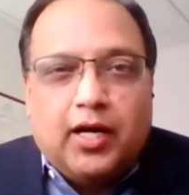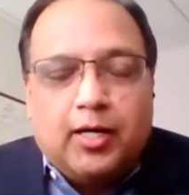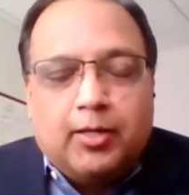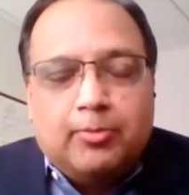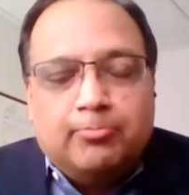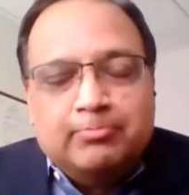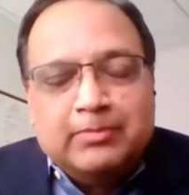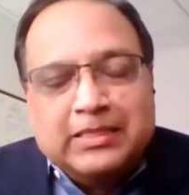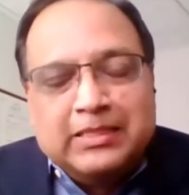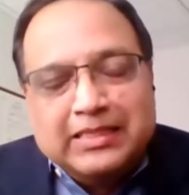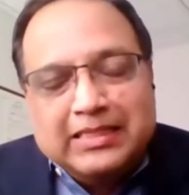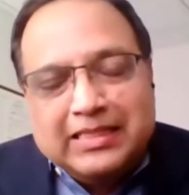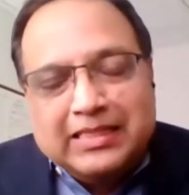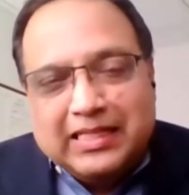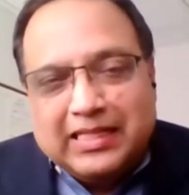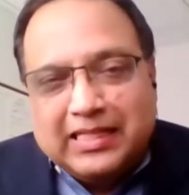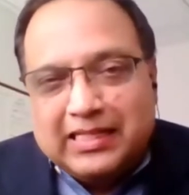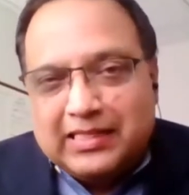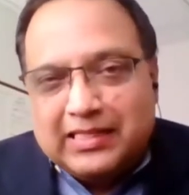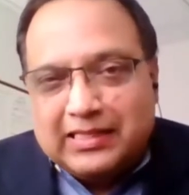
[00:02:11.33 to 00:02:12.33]

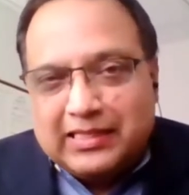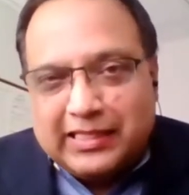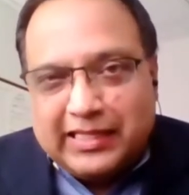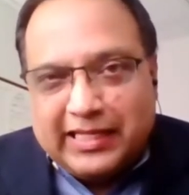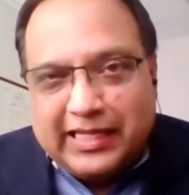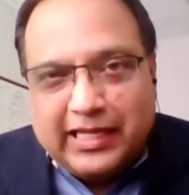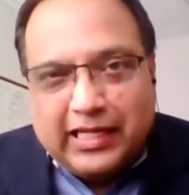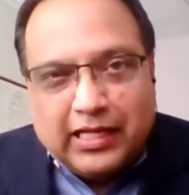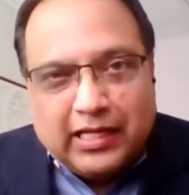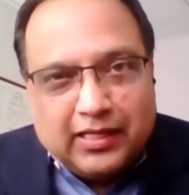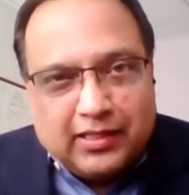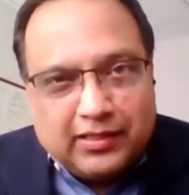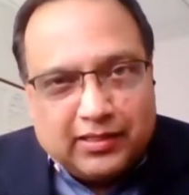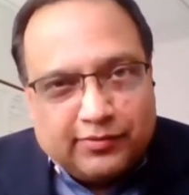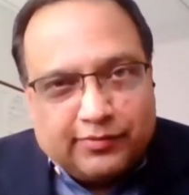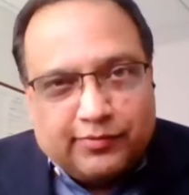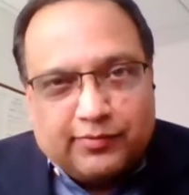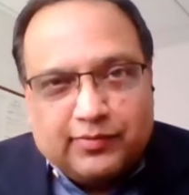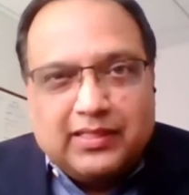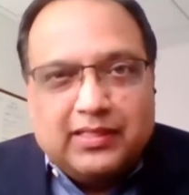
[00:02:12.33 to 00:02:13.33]

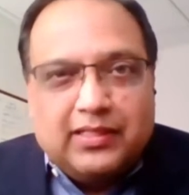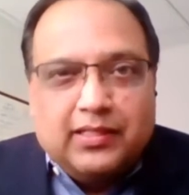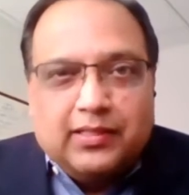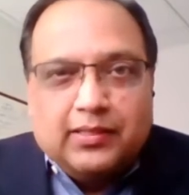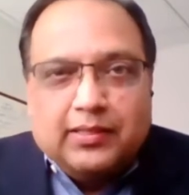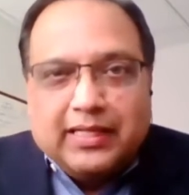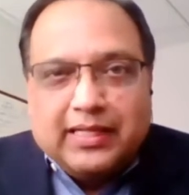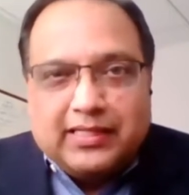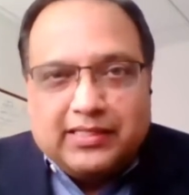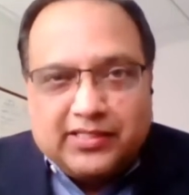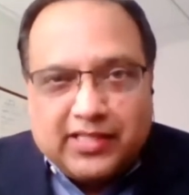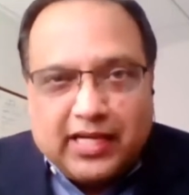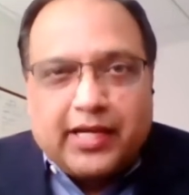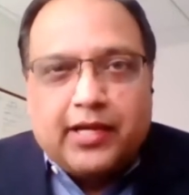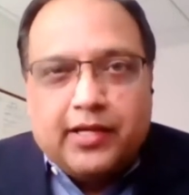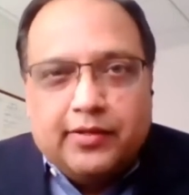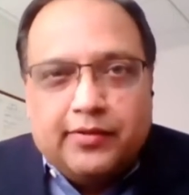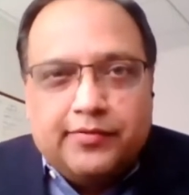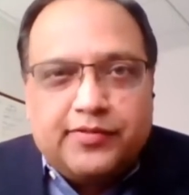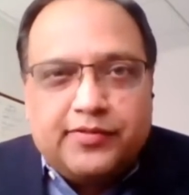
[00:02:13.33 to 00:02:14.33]
The
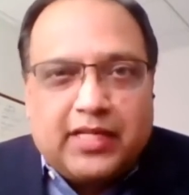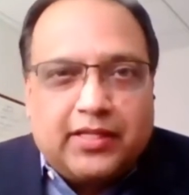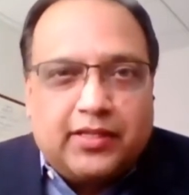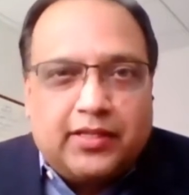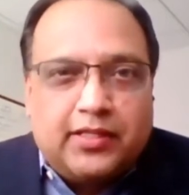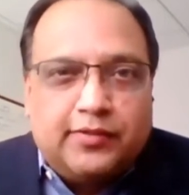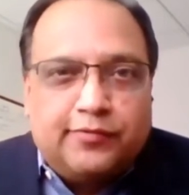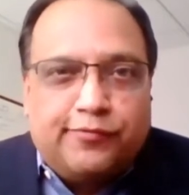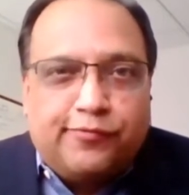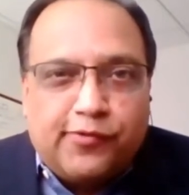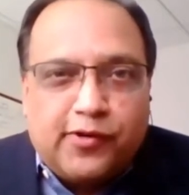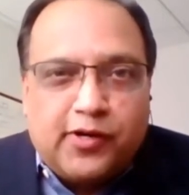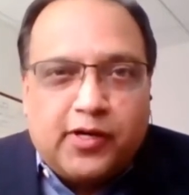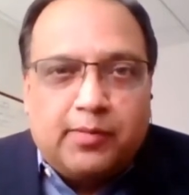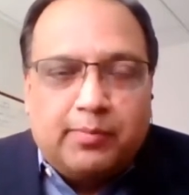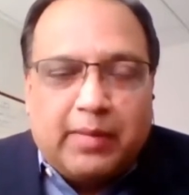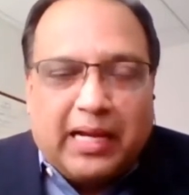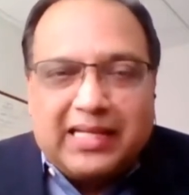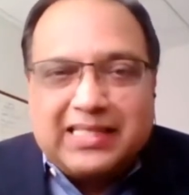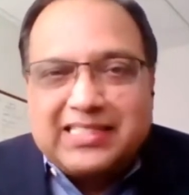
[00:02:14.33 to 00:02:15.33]
executives at the
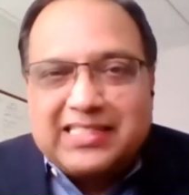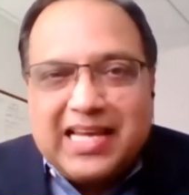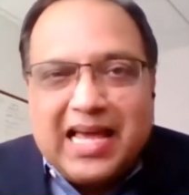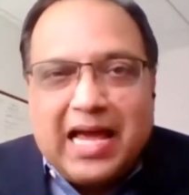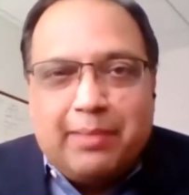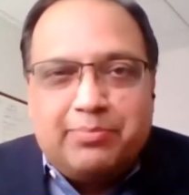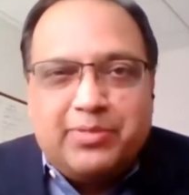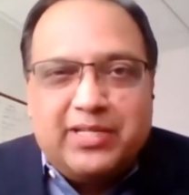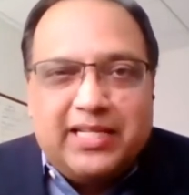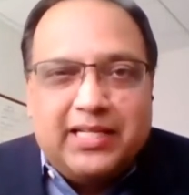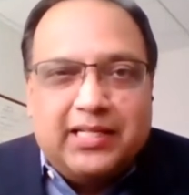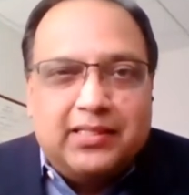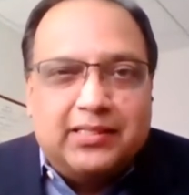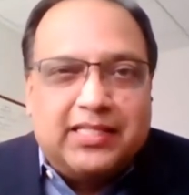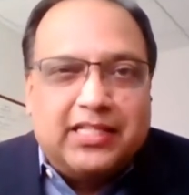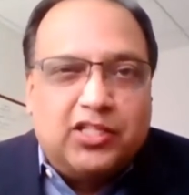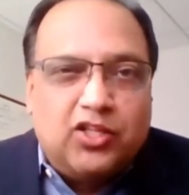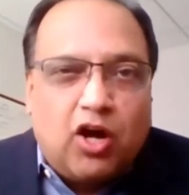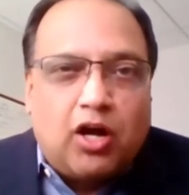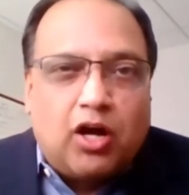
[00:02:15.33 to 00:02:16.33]
firm at
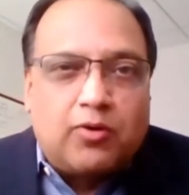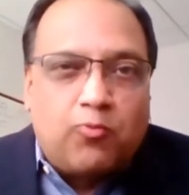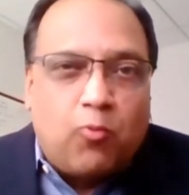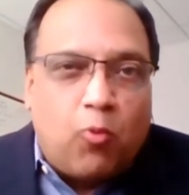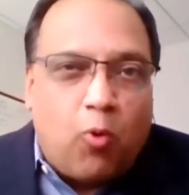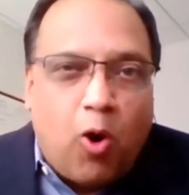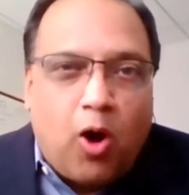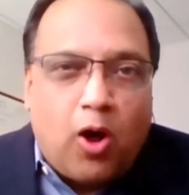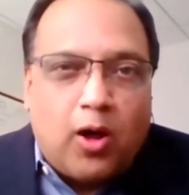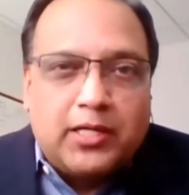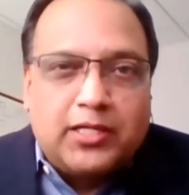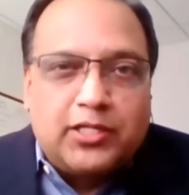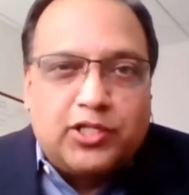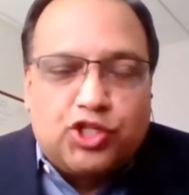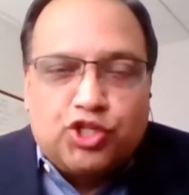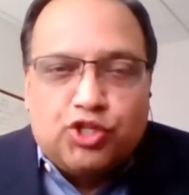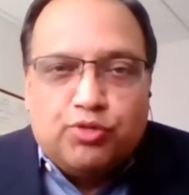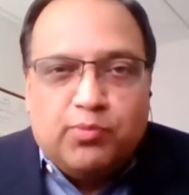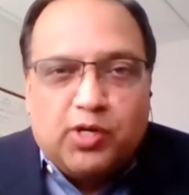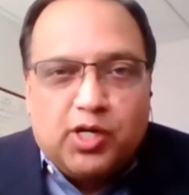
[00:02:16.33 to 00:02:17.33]
Snapdeal did not
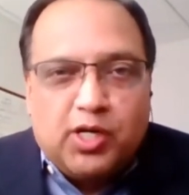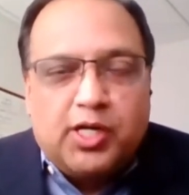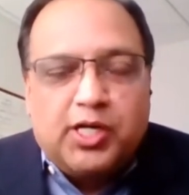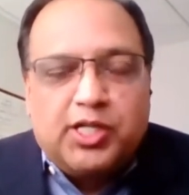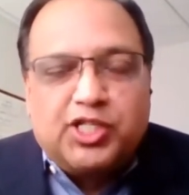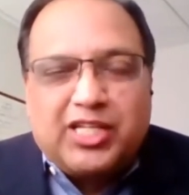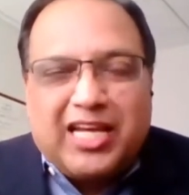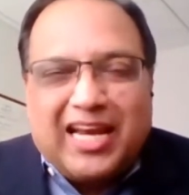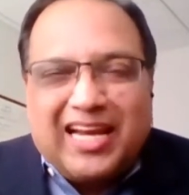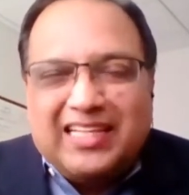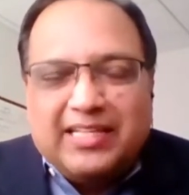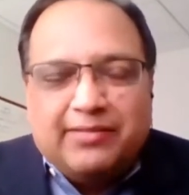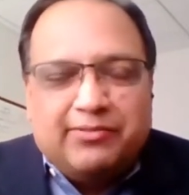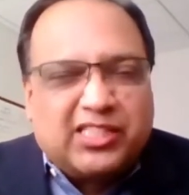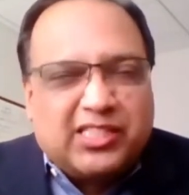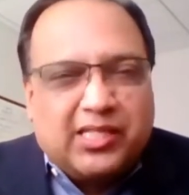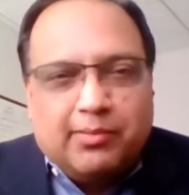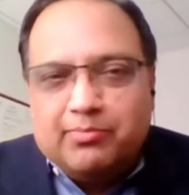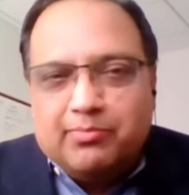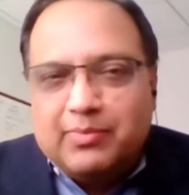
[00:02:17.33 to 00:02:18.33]
want to merge,
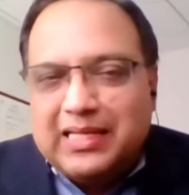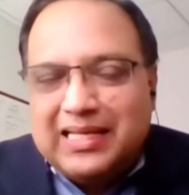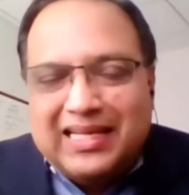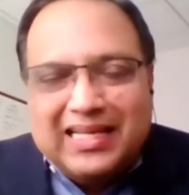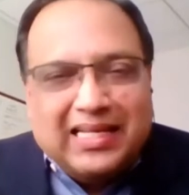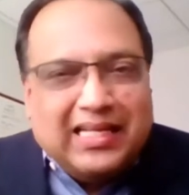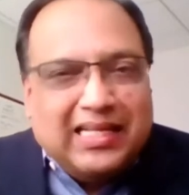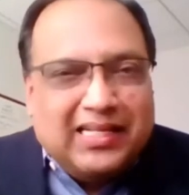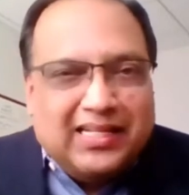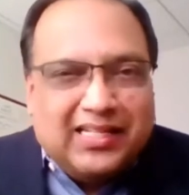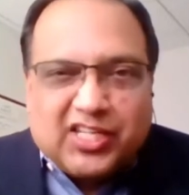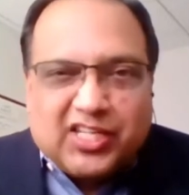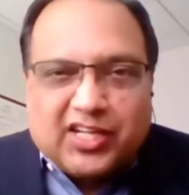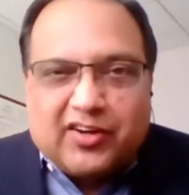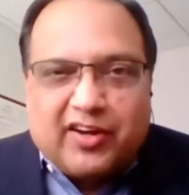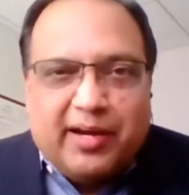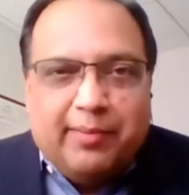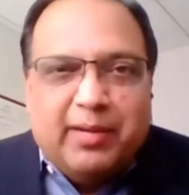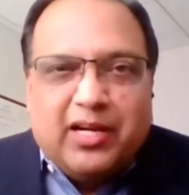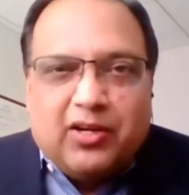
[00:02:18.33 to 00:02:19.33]
and there was some
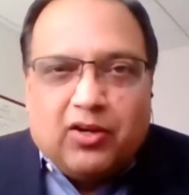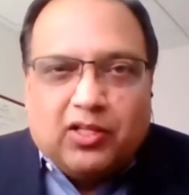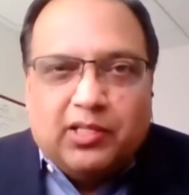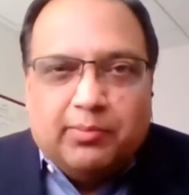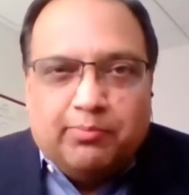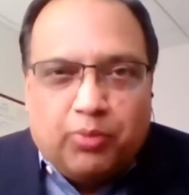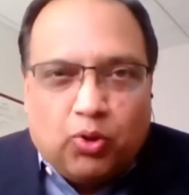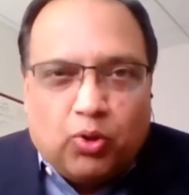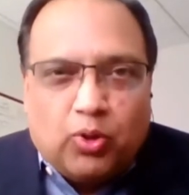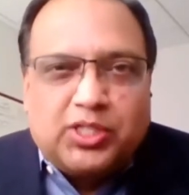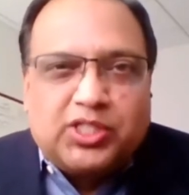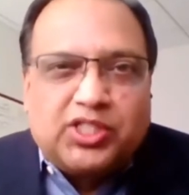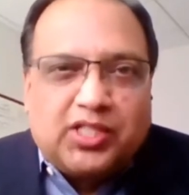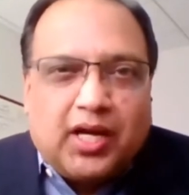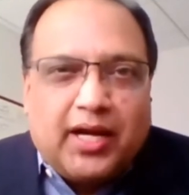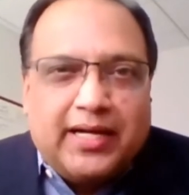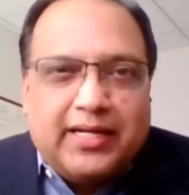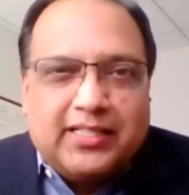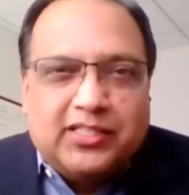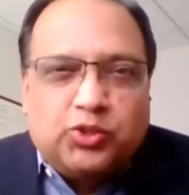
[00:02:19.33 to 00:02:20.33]
disagreement on the
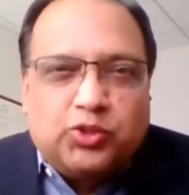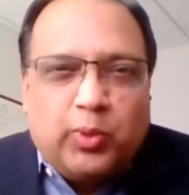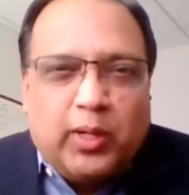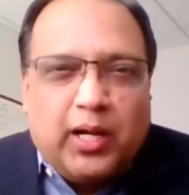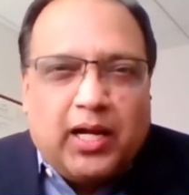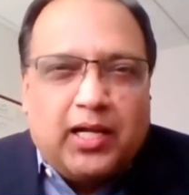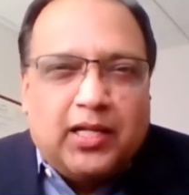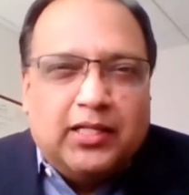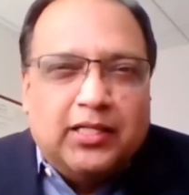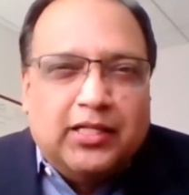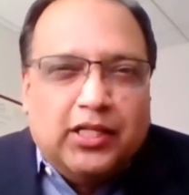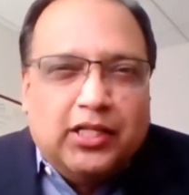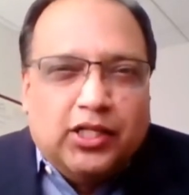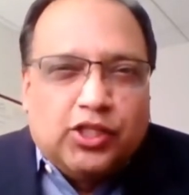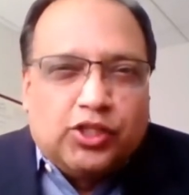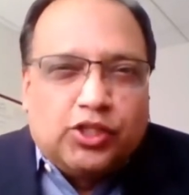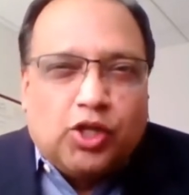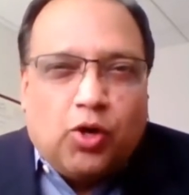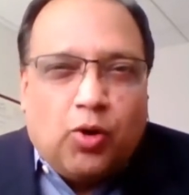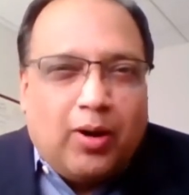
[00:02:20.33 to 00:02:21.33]
board side as well.
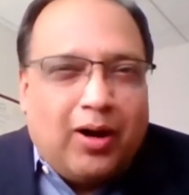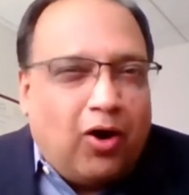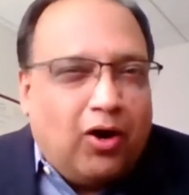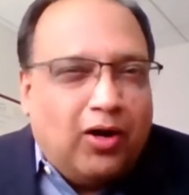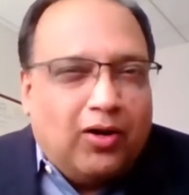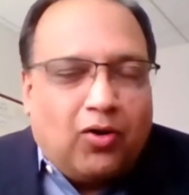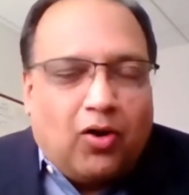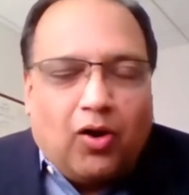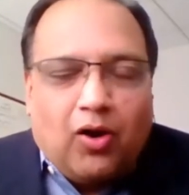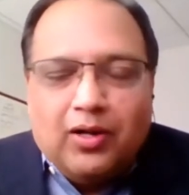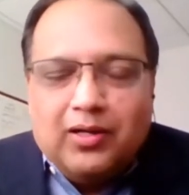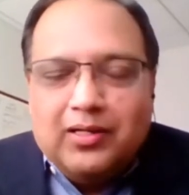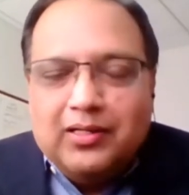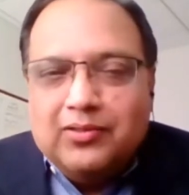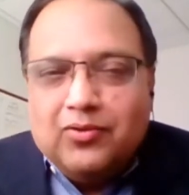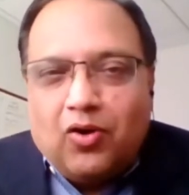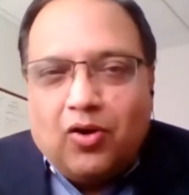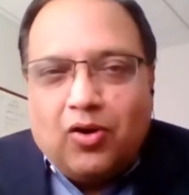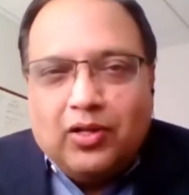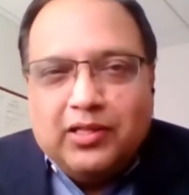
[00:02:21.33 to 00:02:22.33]
So
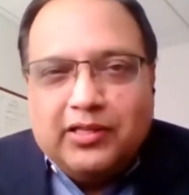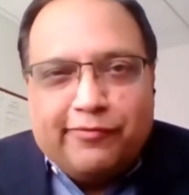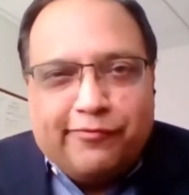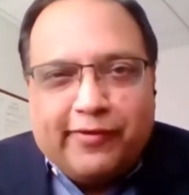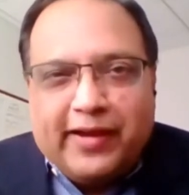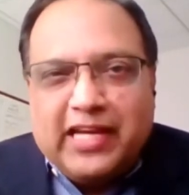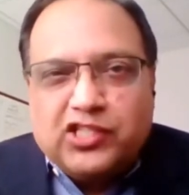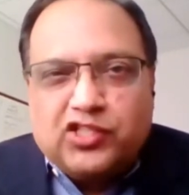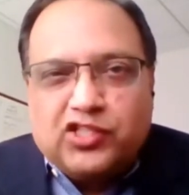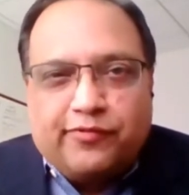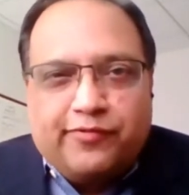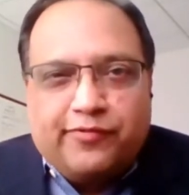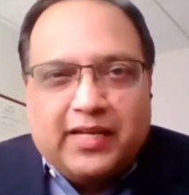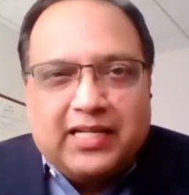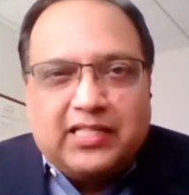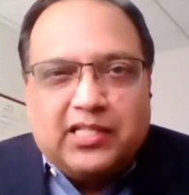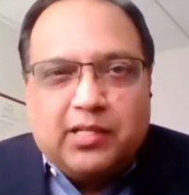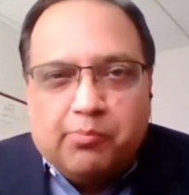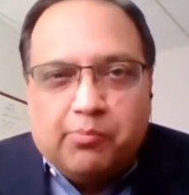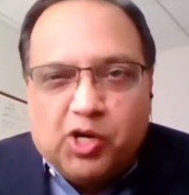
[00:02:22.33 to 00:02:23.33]
on the face
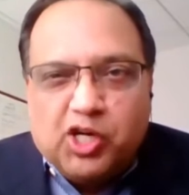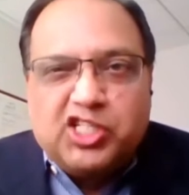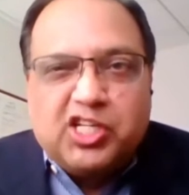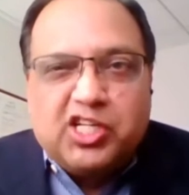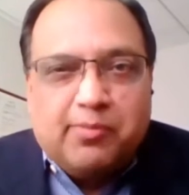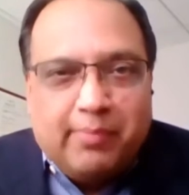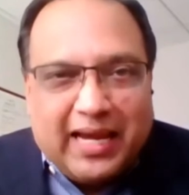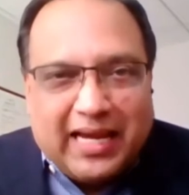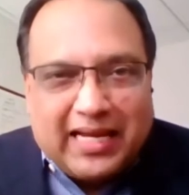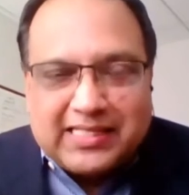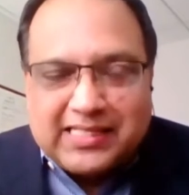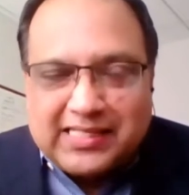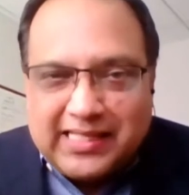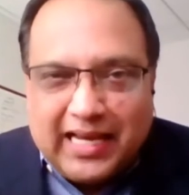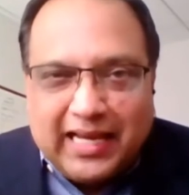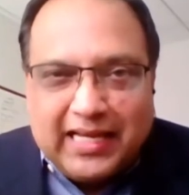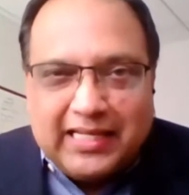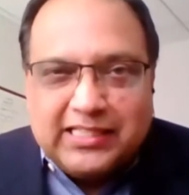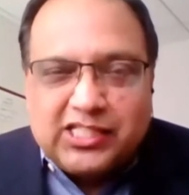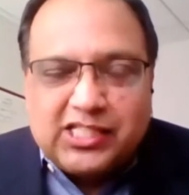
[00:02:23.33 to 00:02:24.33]
of it, the merger
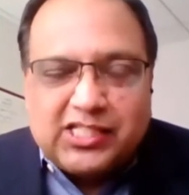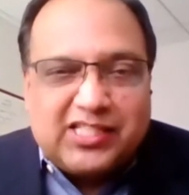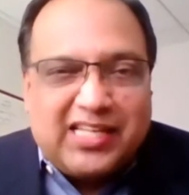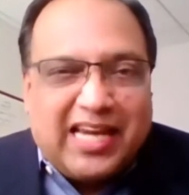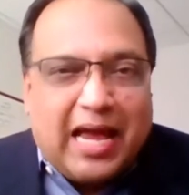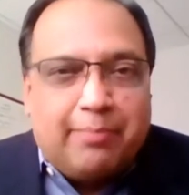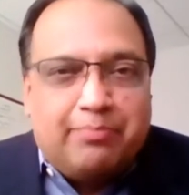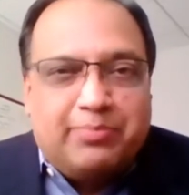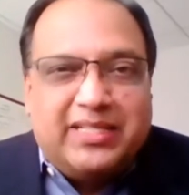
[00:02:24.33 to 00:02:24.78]
makes sense.